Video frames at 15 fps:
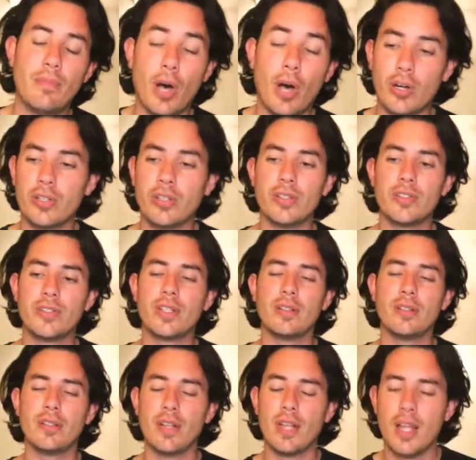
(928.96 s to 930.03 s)
partners,
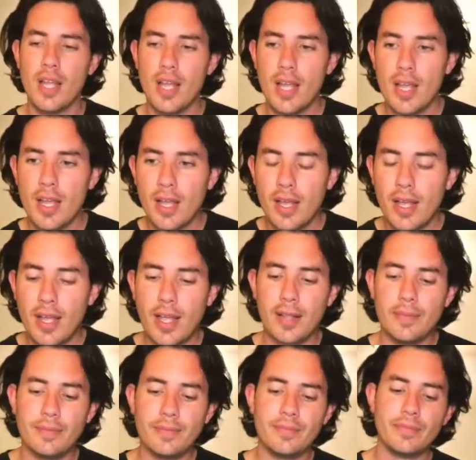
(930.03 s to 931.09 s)
and
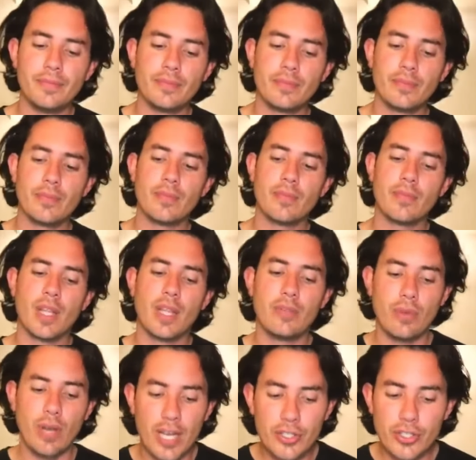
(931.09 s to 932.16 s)
and
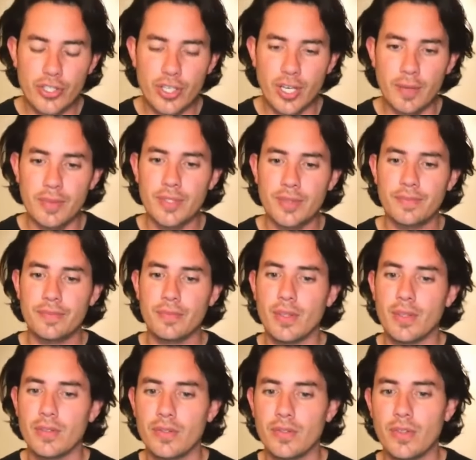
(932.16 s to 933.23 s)
in relationships.
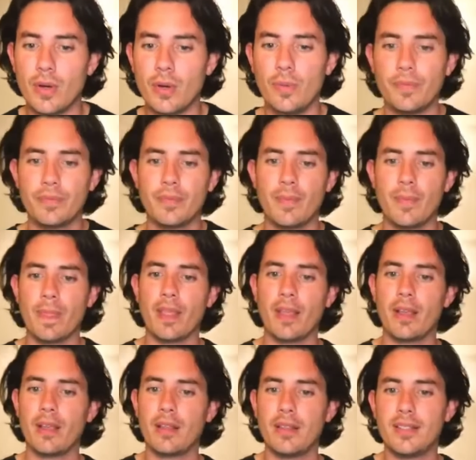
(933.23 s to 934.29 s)
So
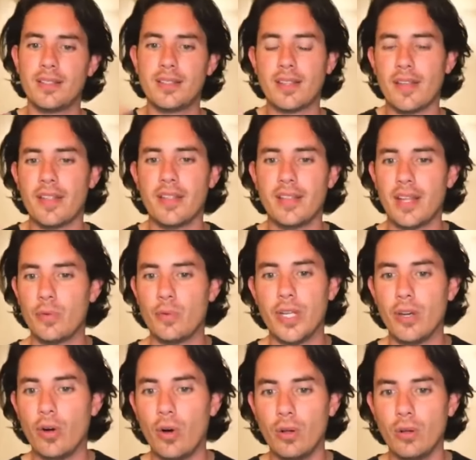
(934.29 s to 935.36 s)
this is something that
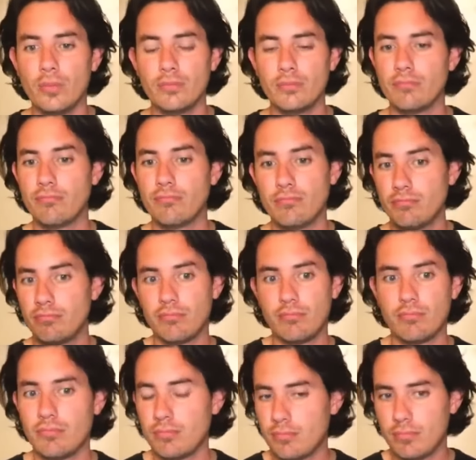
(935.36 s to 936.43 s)
we all
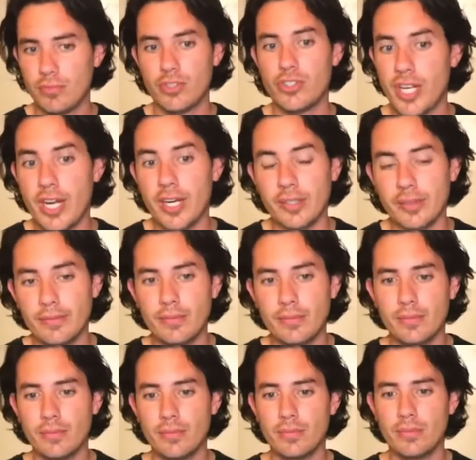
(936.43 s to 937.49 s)
share.
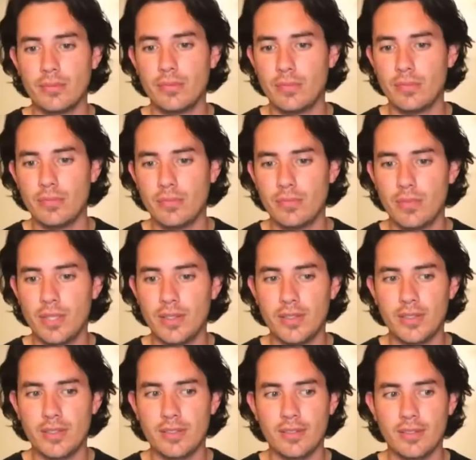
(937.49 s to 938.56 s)
Mm,
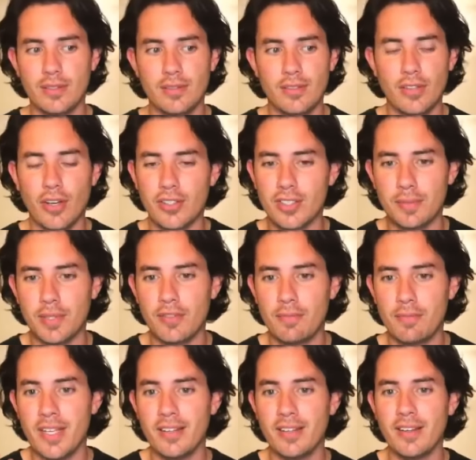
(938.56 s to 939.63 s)
this concept
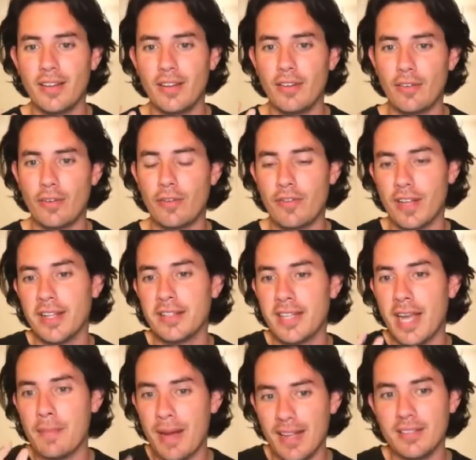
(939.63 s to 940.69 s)
of being or
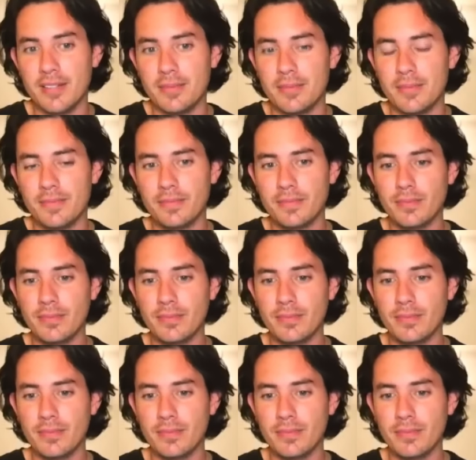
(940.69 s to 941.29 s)
feeling abandoned,